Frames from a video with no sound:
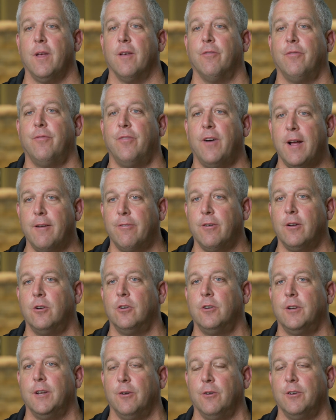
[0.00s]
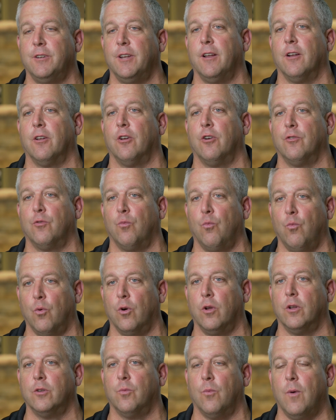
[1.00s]
We have 500 retailers
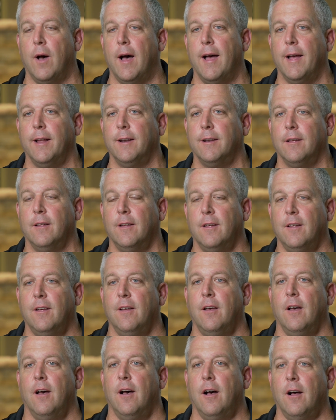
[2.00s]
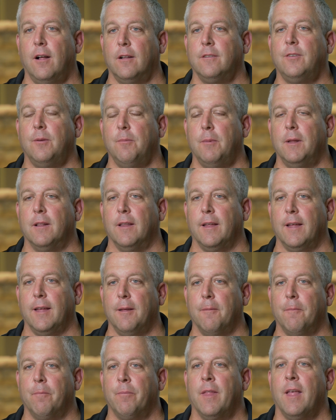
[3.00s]
worldwide.
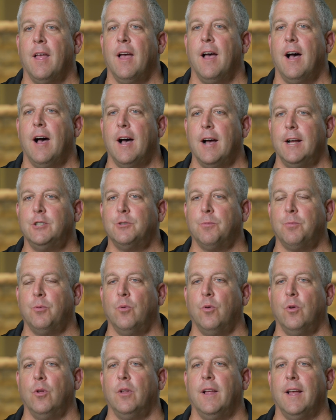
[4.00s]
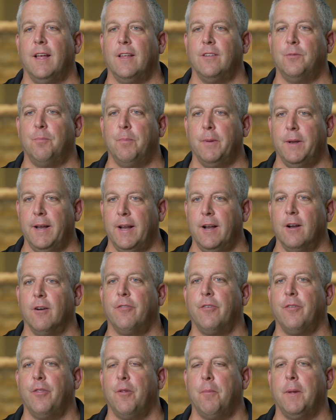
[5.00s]
Ultimately, Hydropool has been
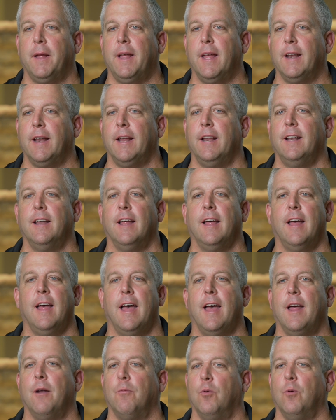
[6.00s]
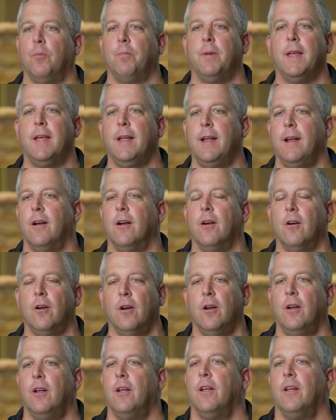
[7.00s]
here from the beginning and will be
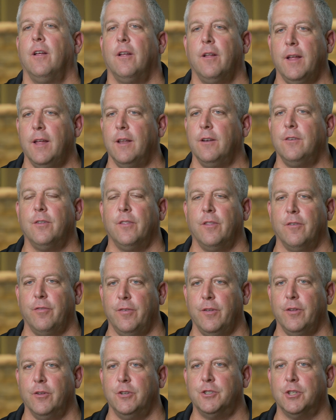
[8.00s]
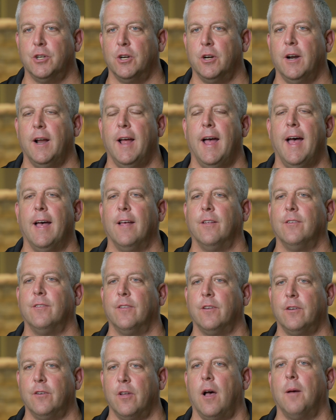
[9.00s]
here into the future
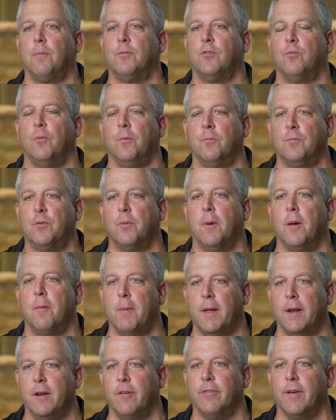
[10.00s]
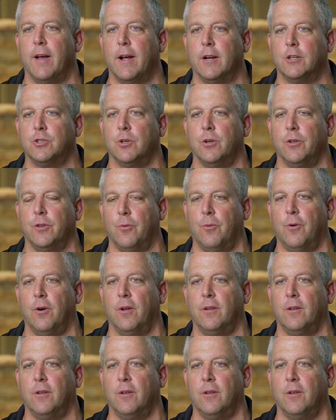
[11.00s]
as the top swim spa manufacturer in the